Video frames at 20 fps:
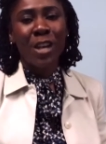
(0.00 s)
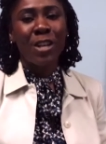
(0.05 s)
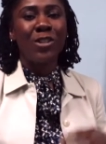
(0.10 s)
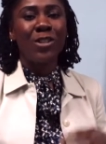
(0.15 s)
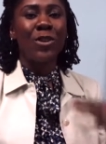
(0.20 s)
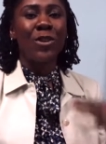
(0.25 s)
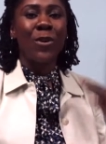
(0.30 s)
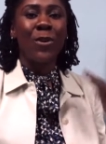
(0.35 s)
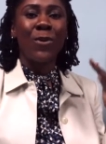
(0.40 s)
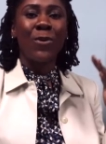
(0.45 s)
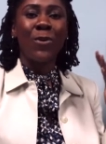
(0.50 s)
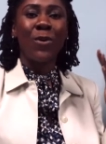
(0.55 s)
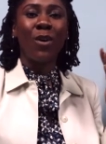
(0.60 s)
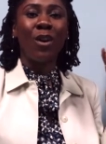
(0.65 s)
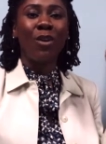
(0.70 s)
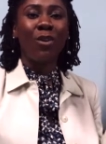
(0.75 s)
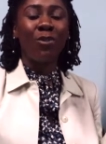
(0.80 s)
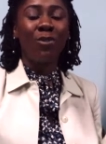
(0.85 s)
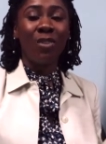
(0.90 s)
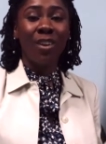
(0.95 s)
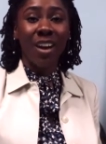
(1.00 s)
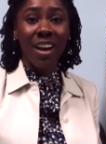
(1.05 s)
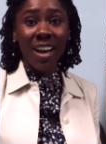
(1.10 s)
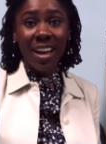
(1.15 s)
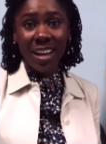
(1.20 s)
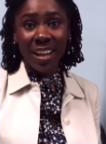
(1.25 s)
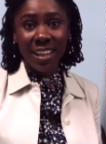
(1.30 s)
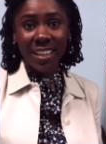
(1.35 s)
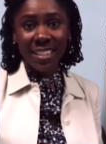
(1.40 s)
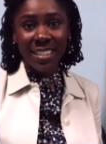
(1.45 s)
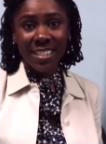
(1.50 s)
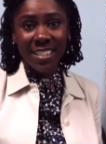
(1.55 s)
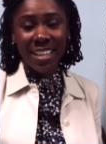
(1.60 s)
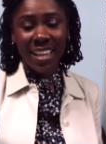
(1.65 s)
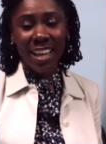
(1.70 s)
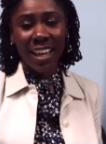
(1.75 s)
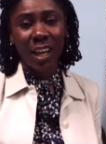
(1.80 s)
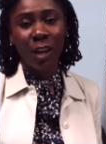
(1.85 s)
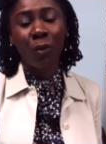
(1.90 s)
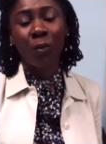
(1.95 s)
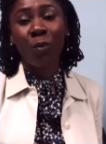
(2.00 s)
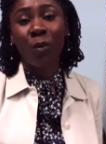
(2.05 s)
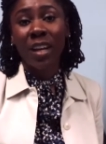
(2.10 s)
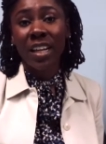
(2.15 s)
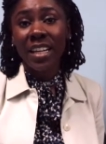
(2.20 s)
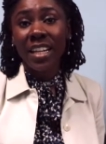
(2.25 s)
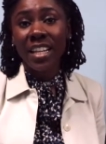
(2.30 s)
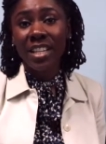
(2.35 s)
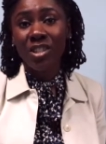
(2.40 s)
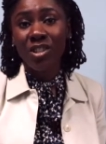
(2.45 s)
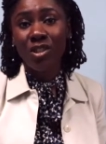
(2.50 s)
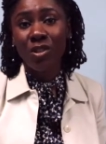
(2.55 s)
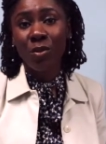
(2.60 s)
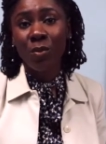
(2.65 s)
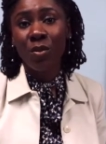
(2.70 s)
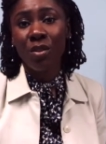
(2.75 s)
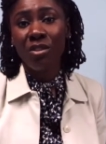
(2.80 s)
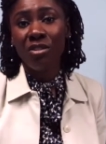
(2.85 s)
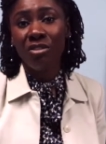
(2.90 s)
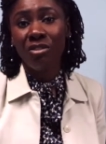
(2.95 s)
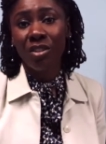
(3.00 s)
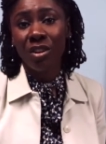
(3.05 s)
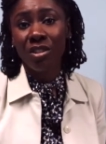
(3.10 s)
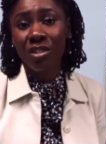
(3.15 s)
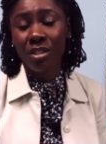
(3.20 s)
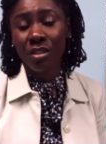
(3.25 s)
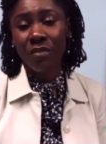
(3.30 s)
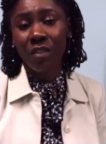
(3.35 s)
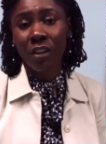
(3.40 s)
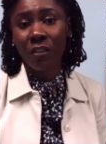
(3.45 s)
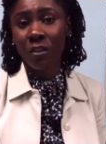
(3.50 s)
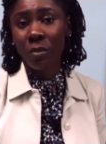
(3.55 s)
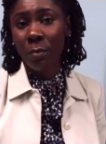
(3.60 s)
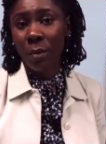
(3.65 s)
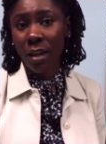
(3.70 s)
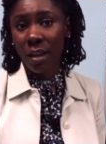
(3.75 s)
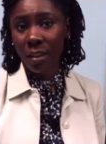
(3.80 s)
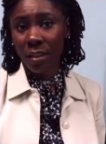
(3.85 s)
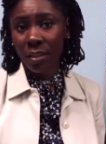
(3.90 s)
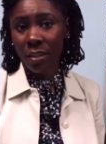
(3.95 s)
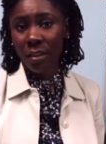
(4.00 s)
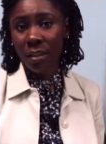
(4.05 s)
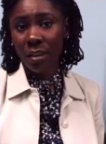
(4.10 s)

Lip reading: So for us, rent is due the first of every month.